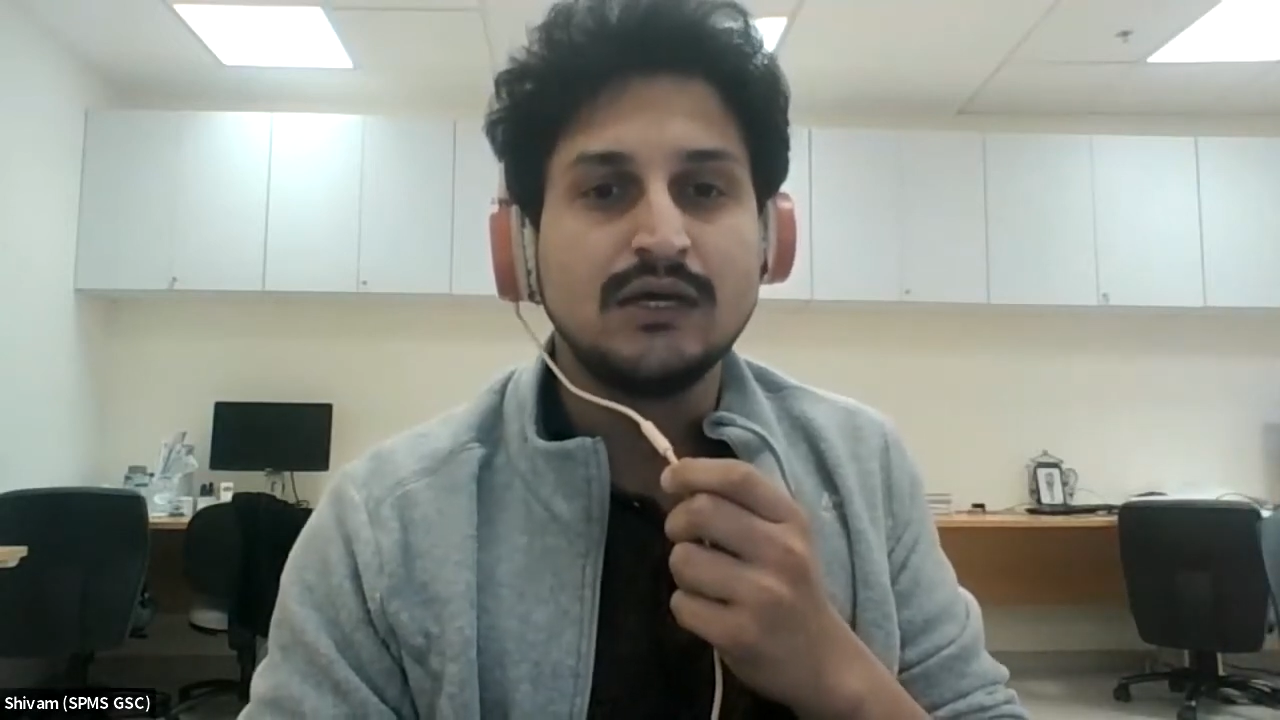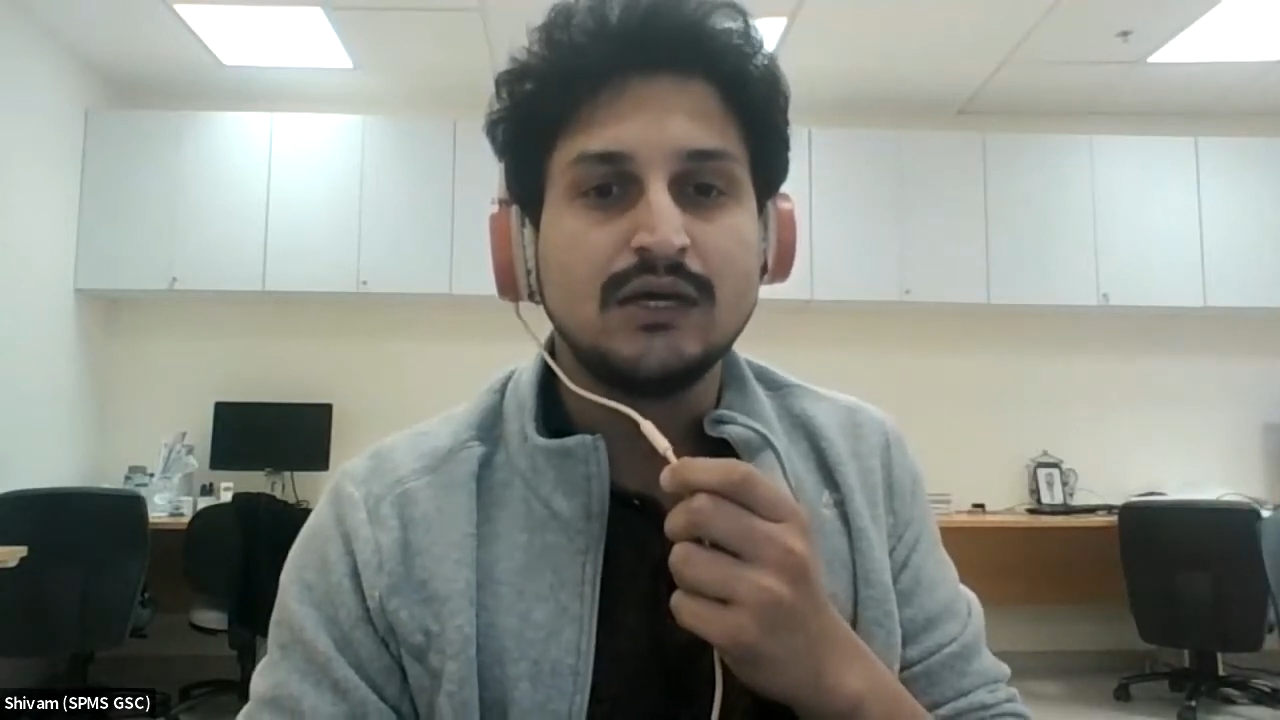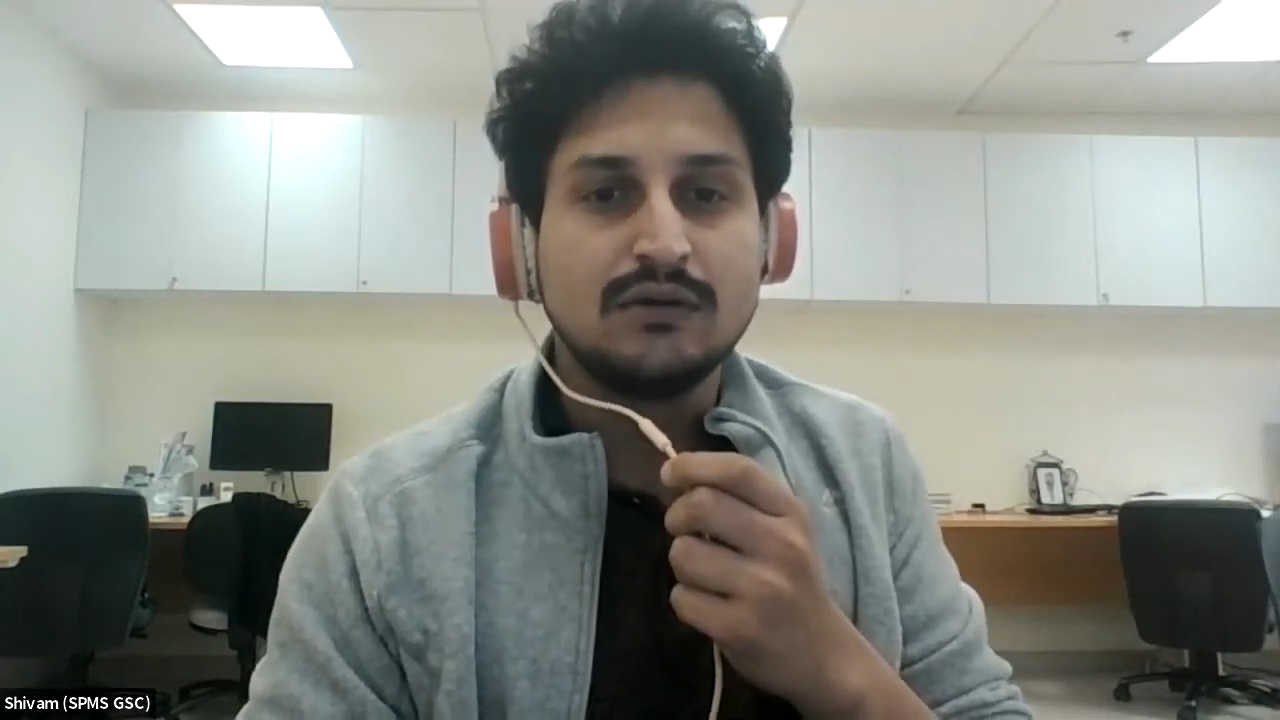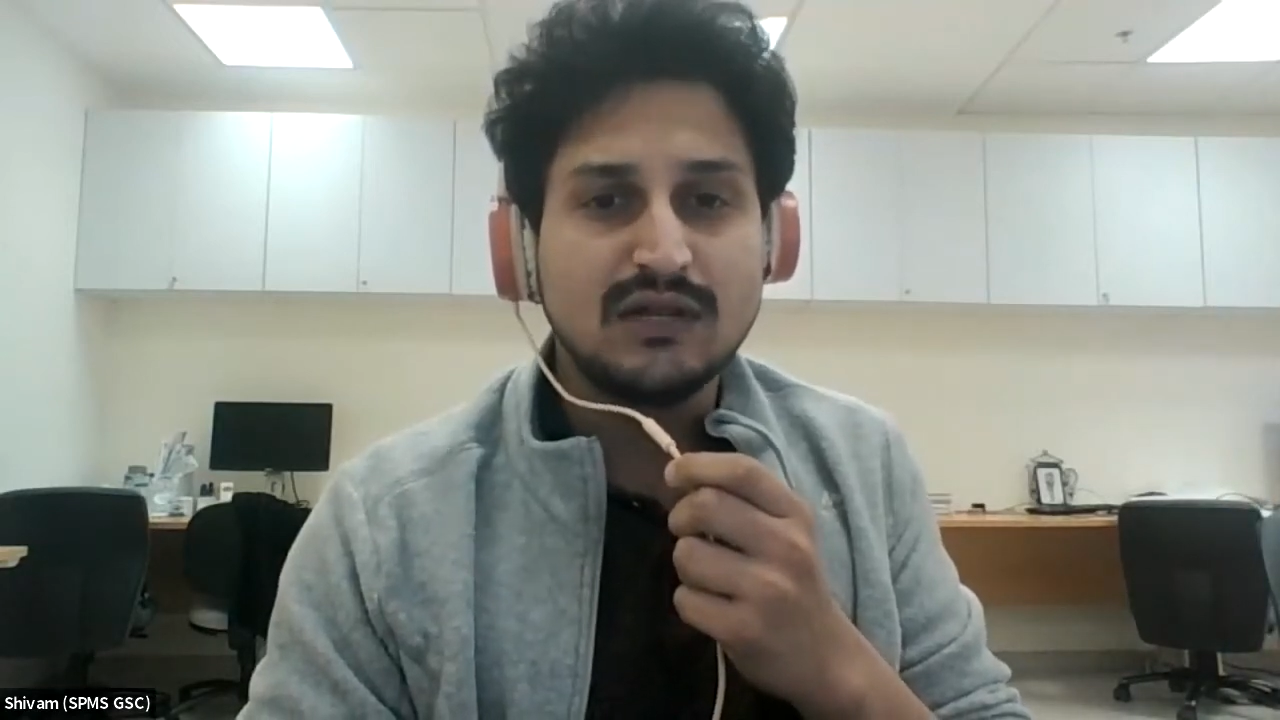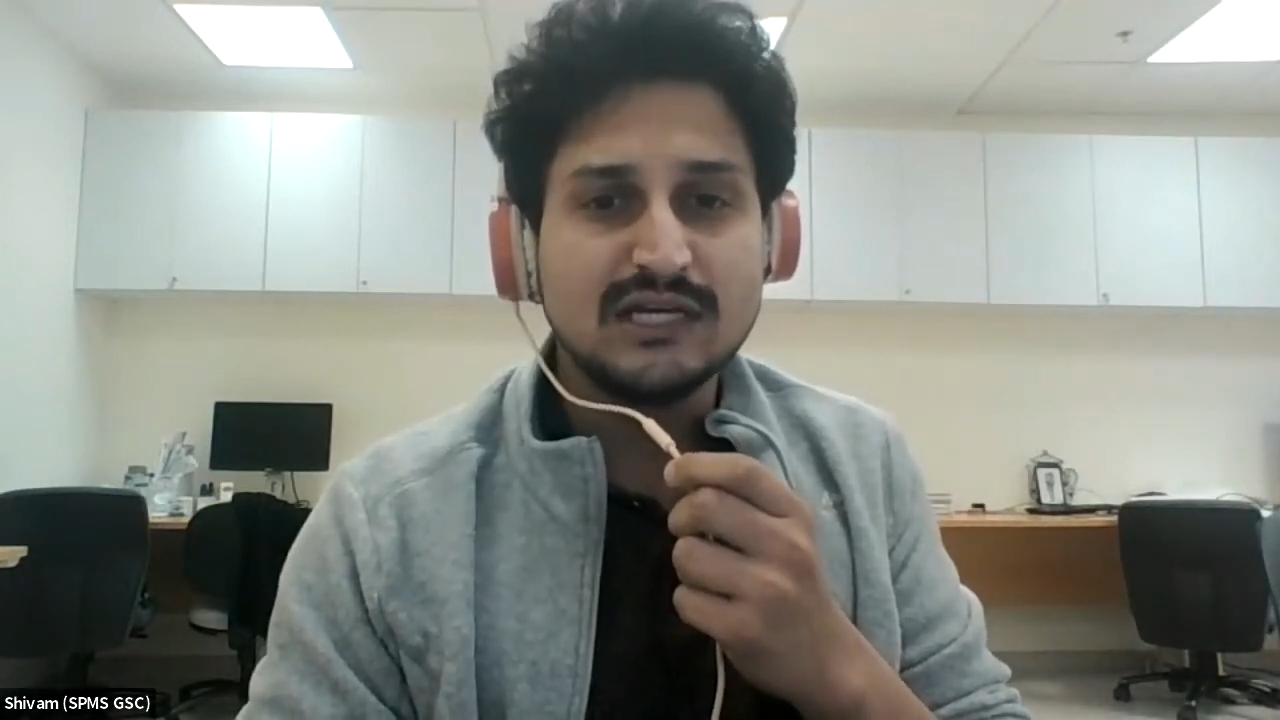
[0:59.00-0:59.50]

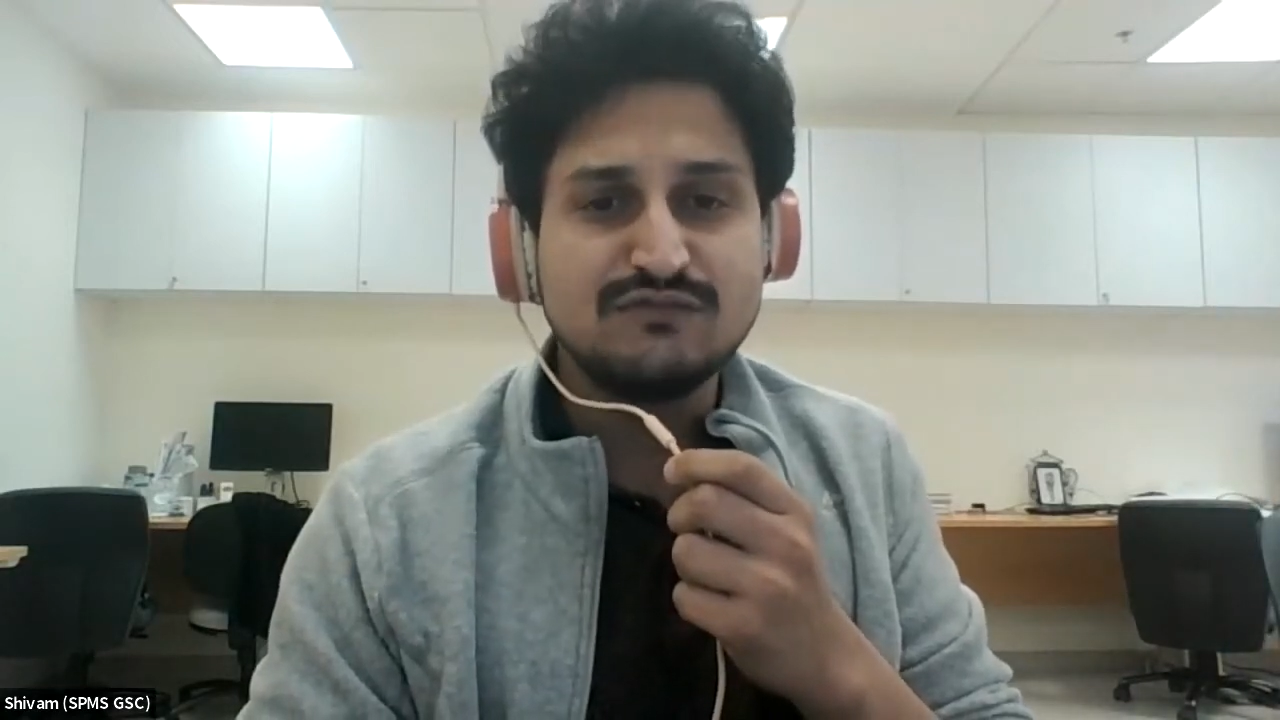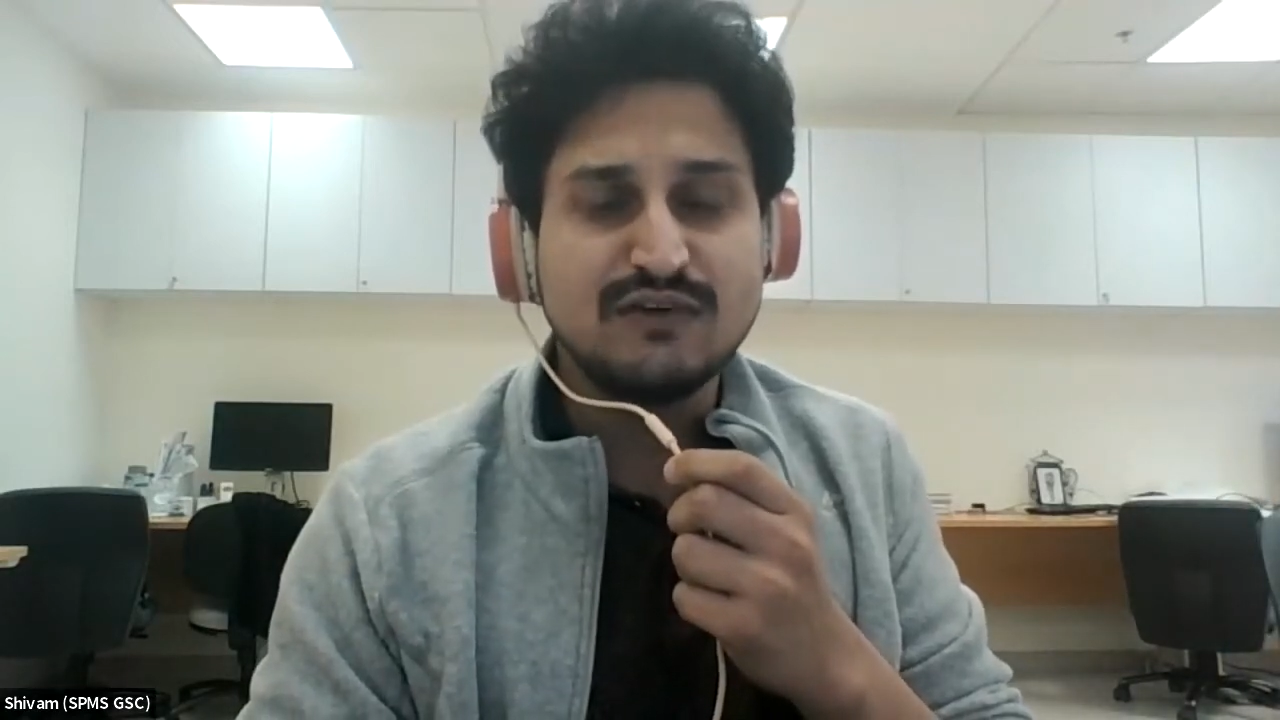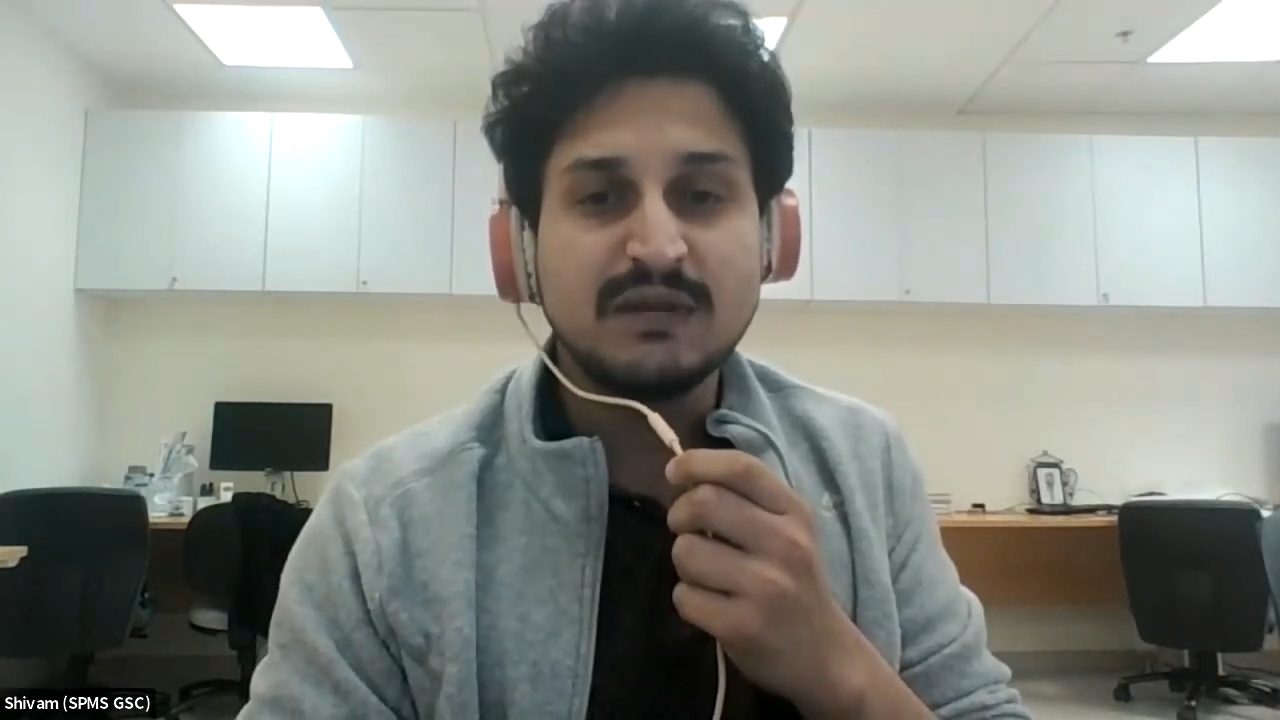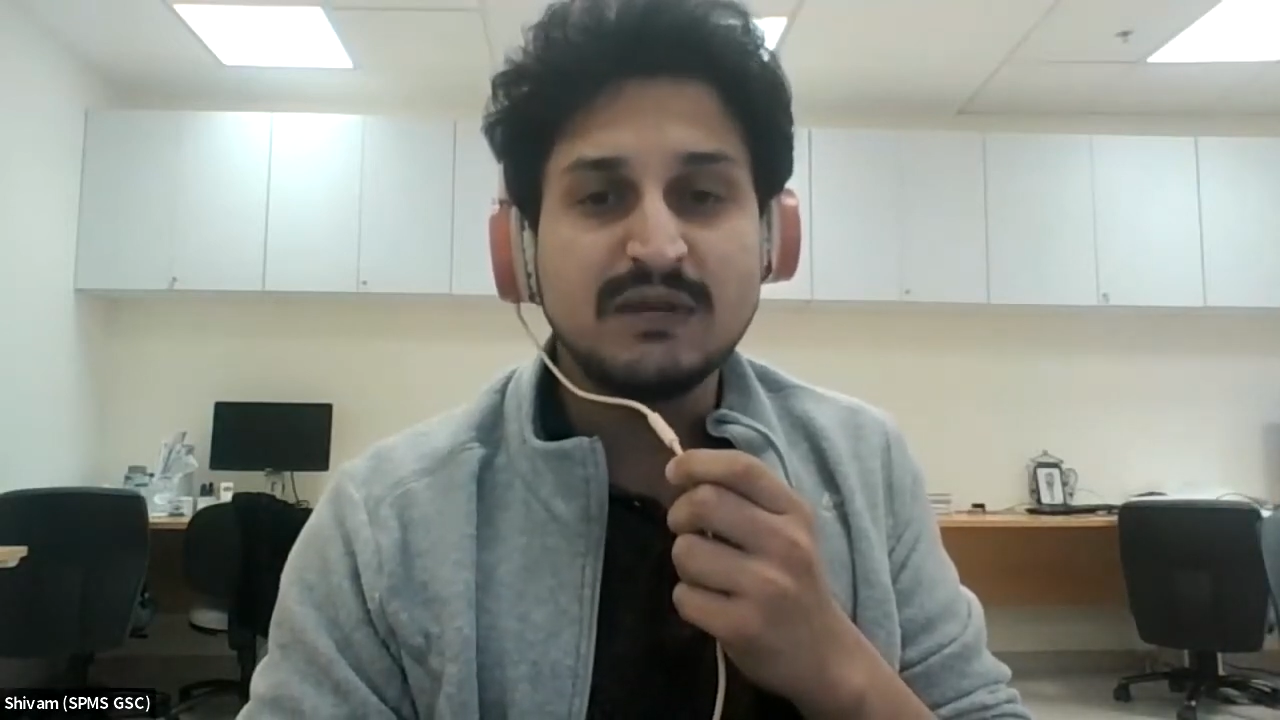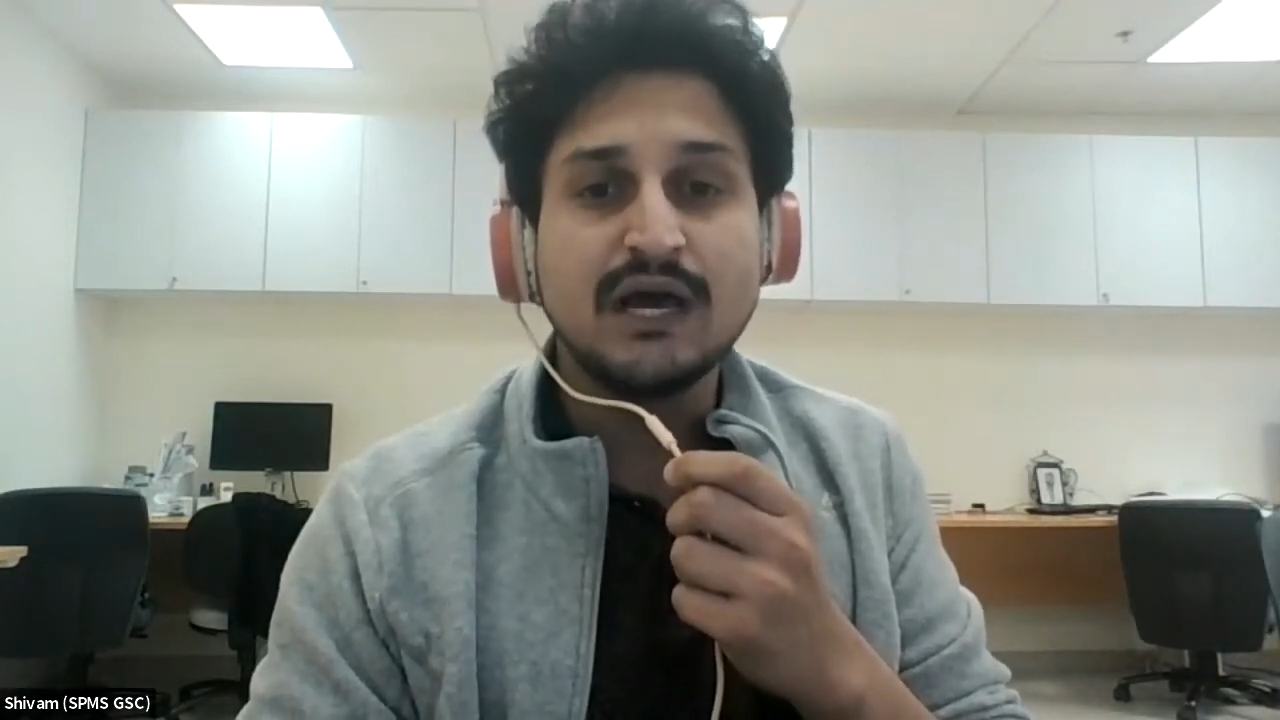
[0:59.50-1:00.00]
Today's
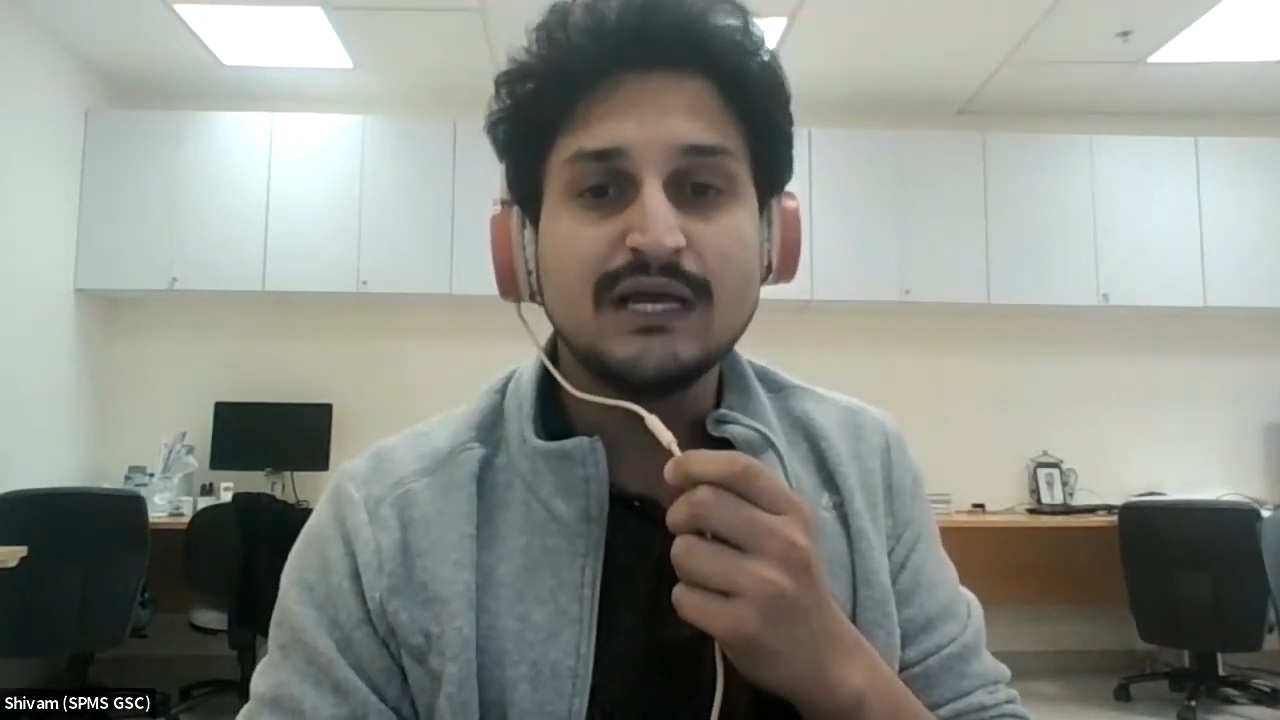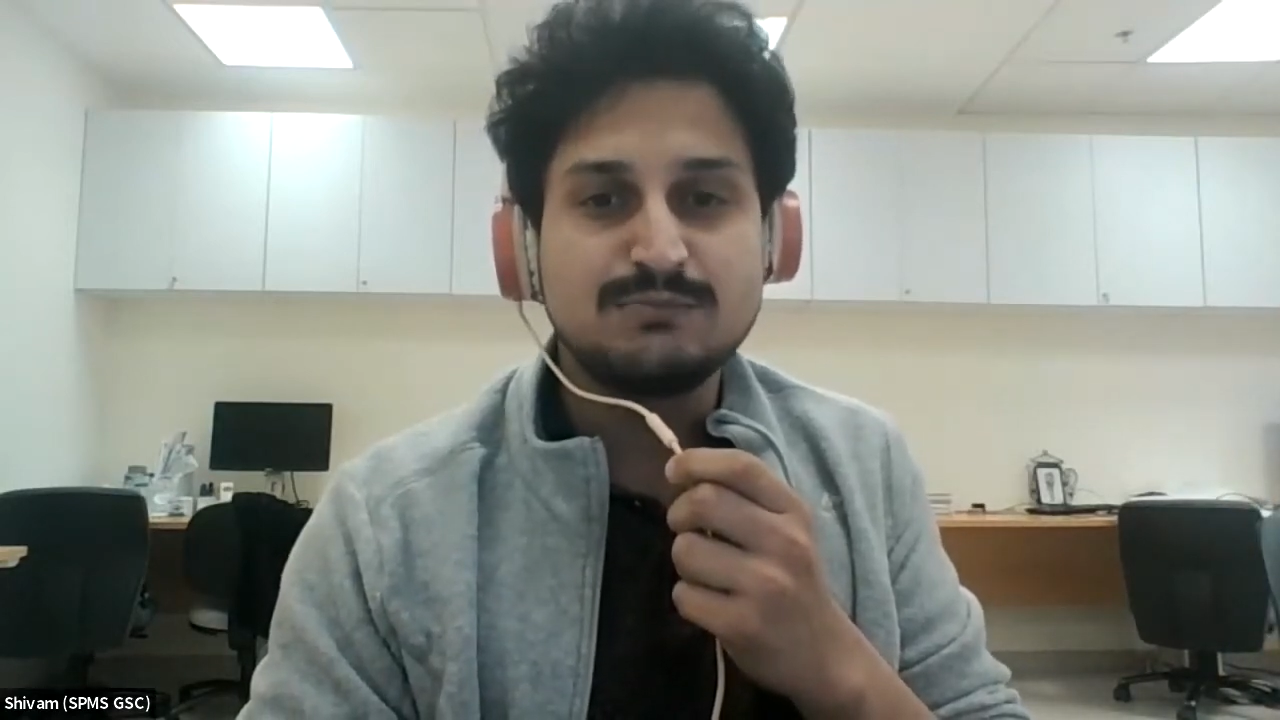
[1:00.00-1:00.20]
webinar